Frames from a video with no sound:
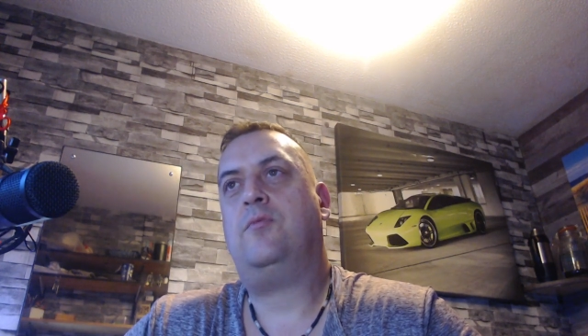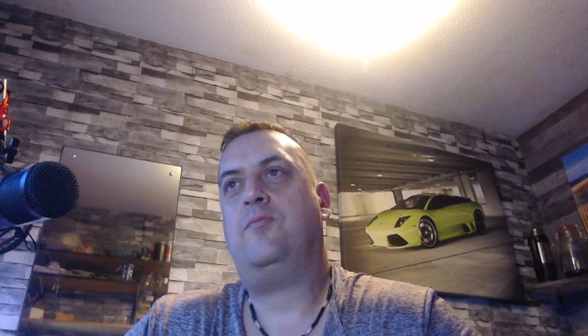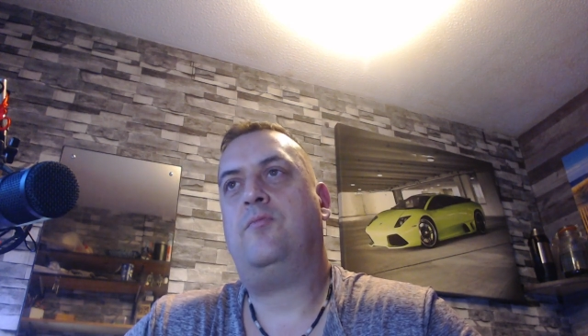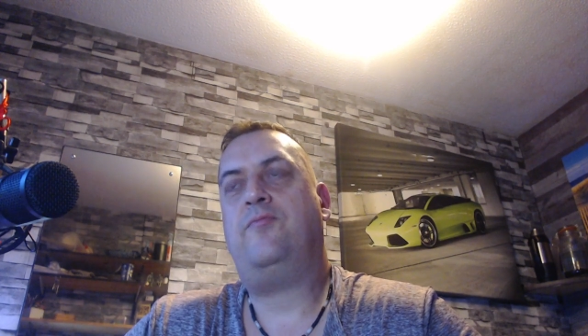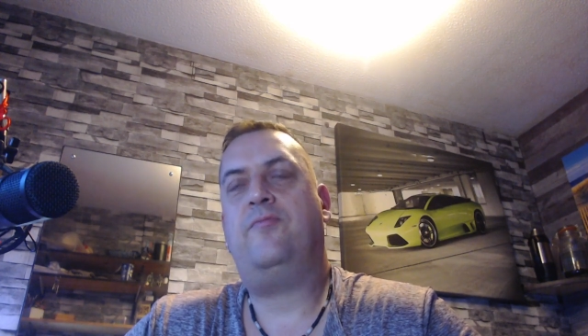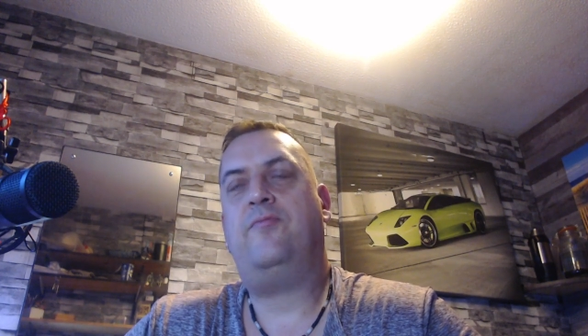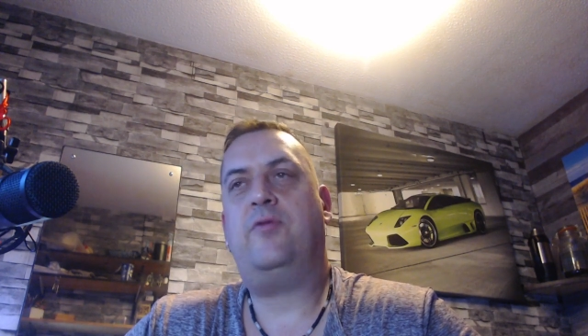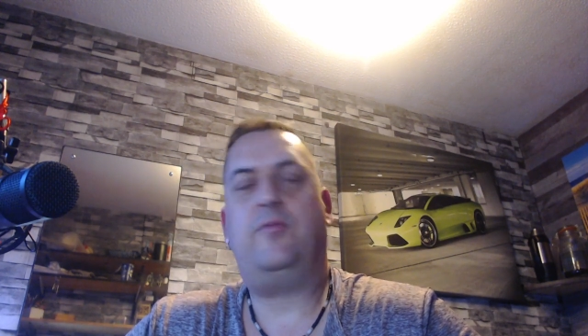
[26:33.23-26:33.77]

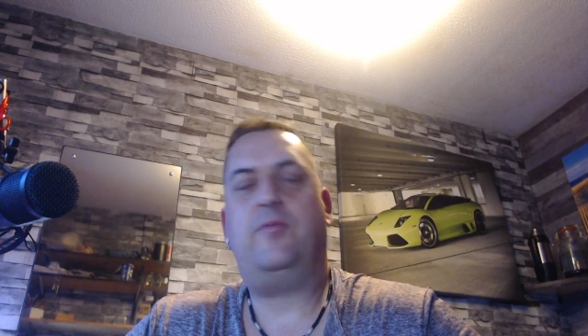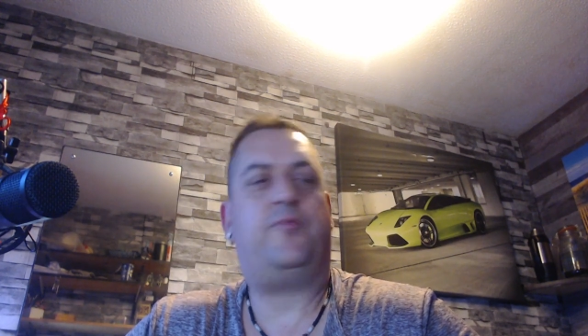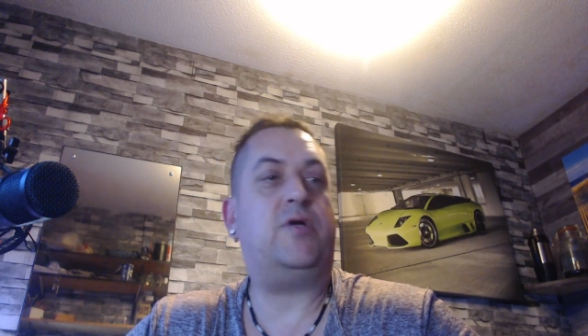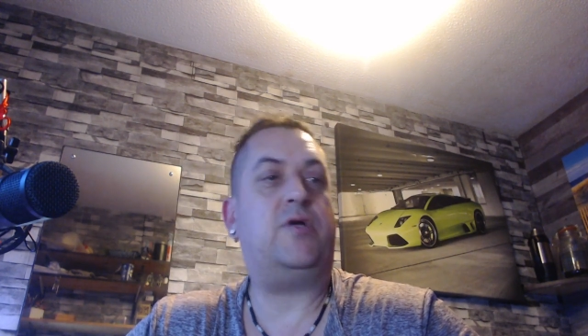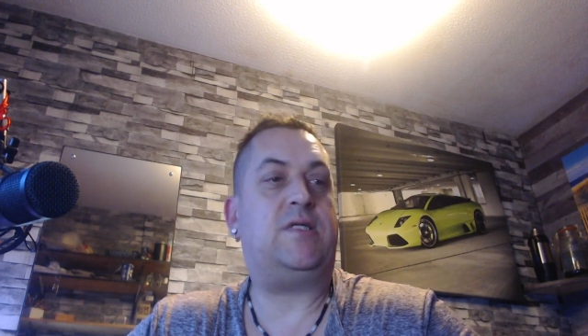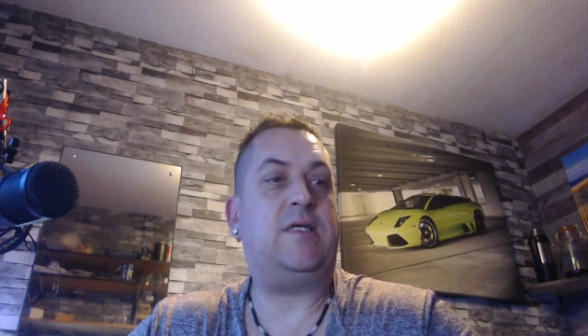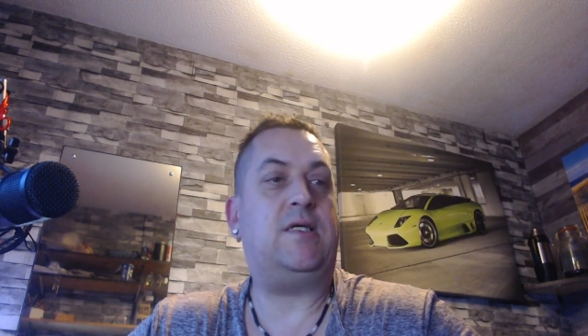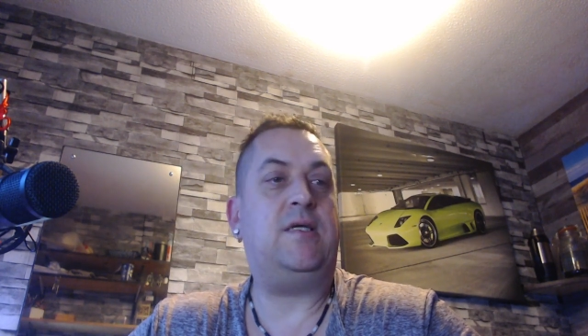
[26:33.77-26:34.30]
Very
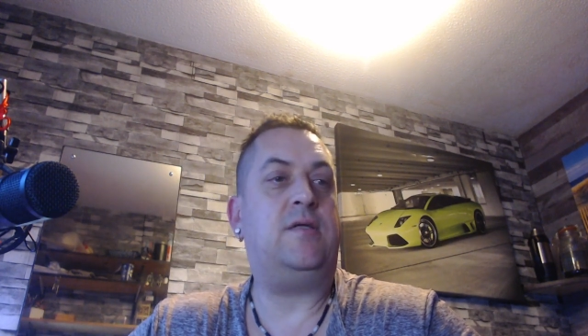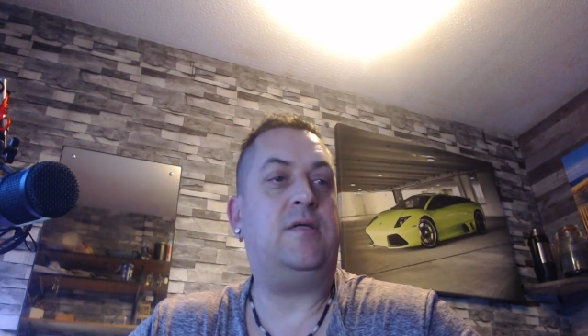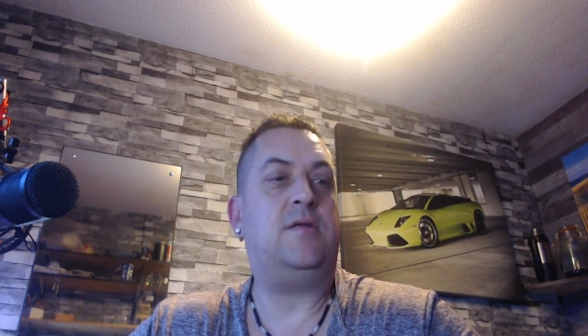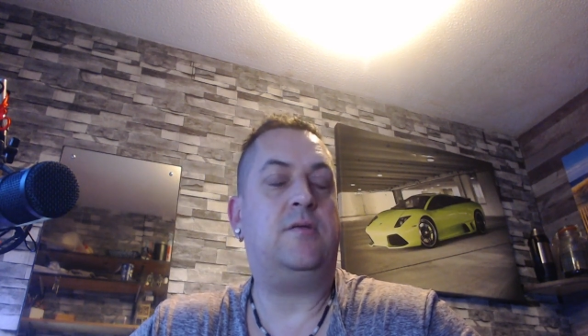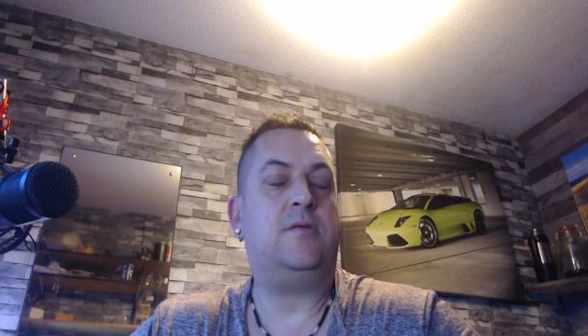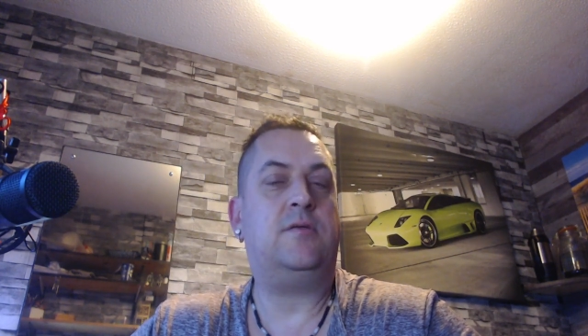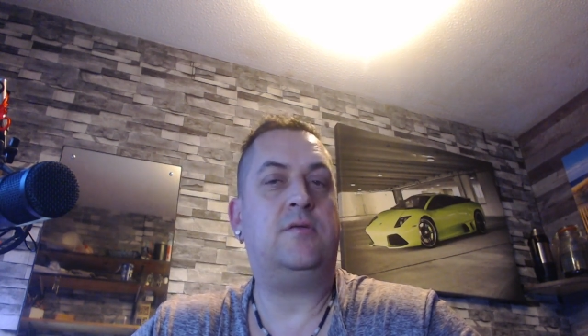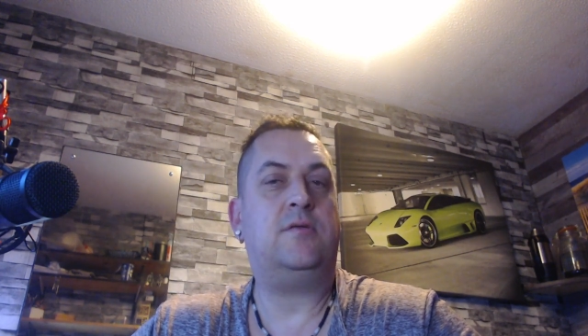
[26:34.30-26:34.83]
pretty
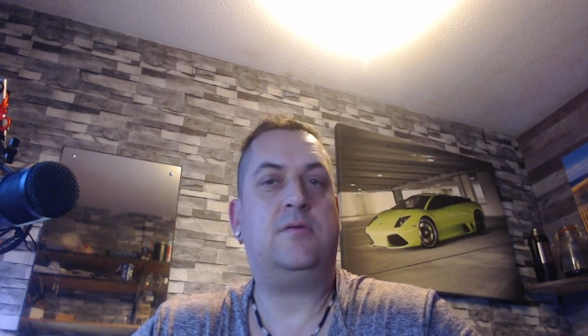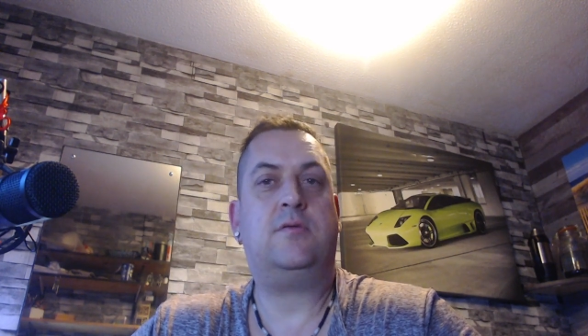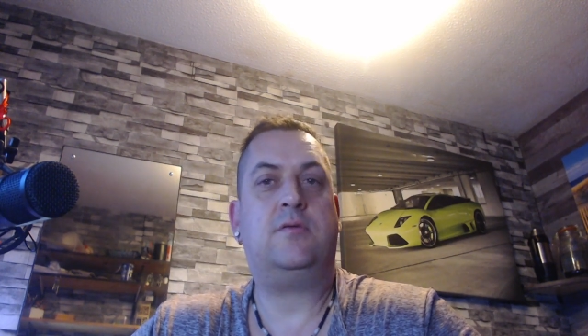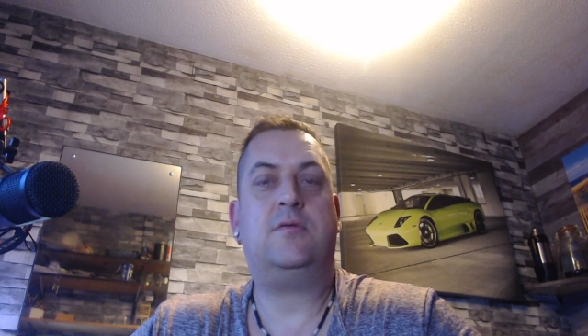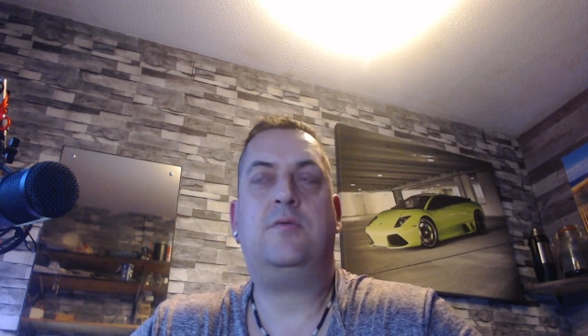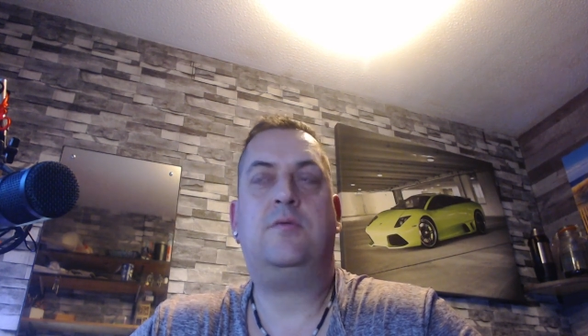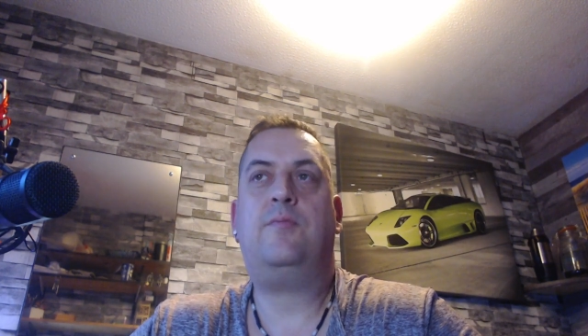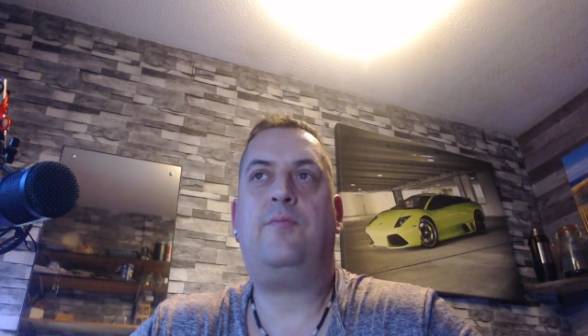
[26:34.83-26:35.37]

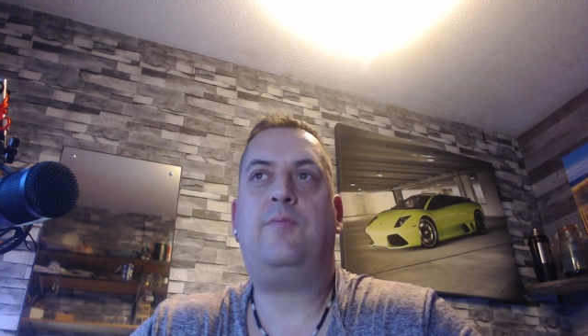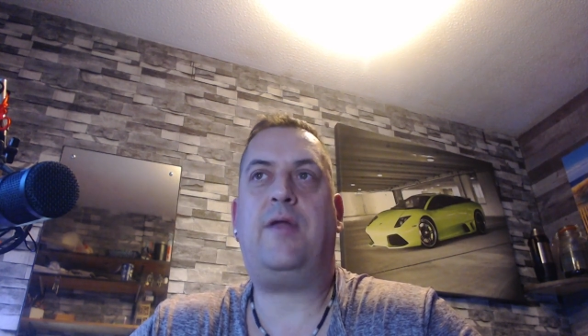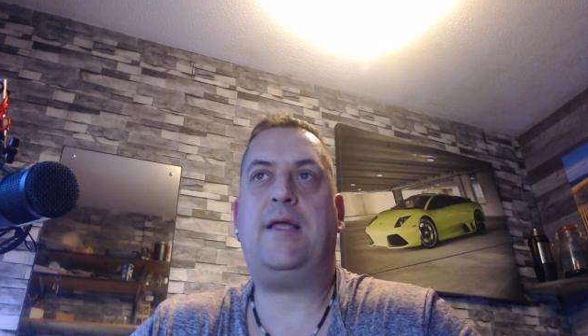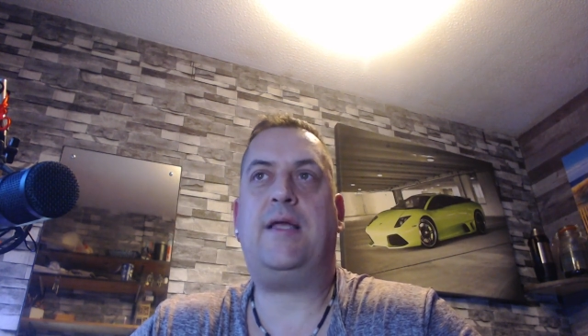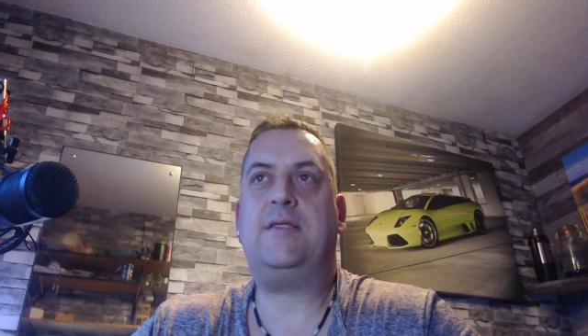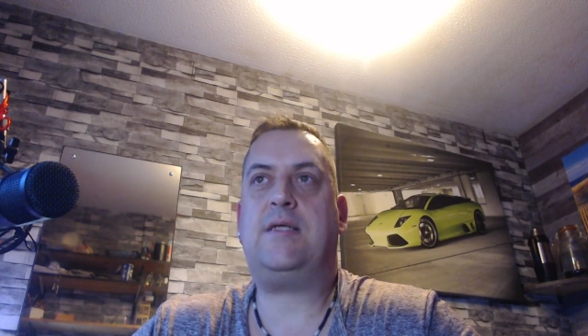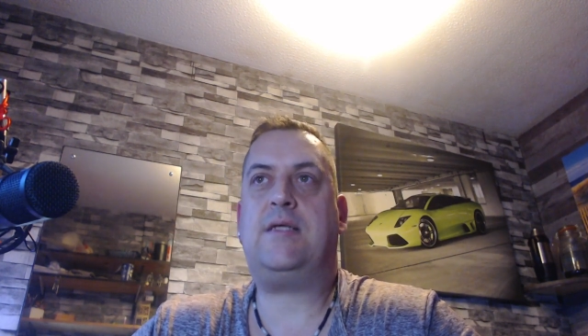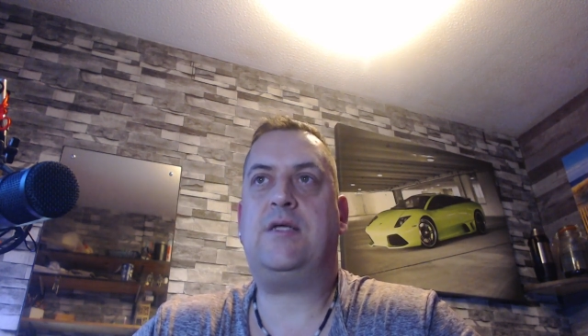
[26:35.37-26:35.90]
plant,
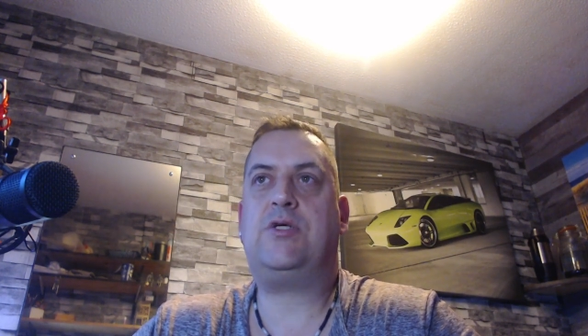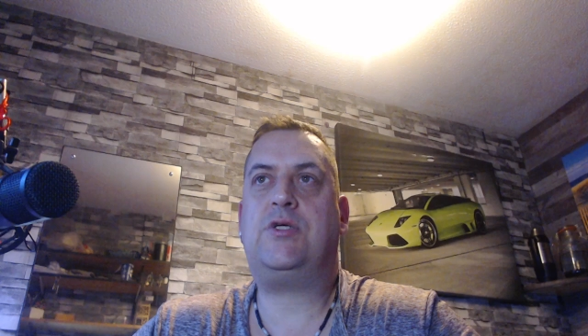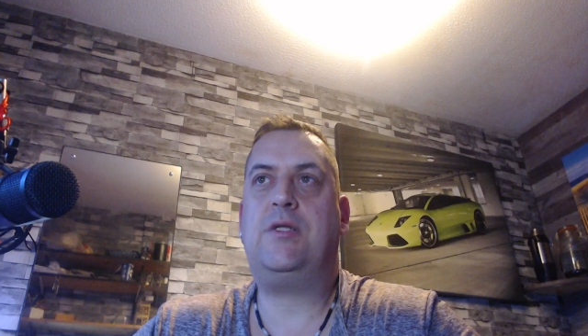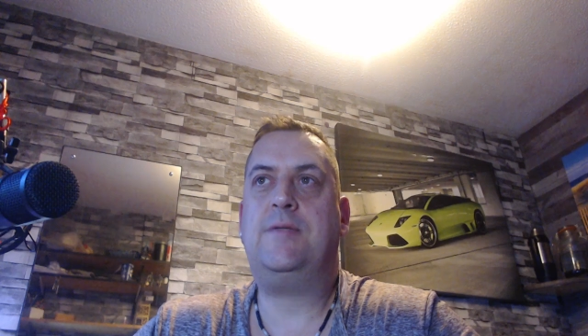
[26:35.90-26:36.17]
actually.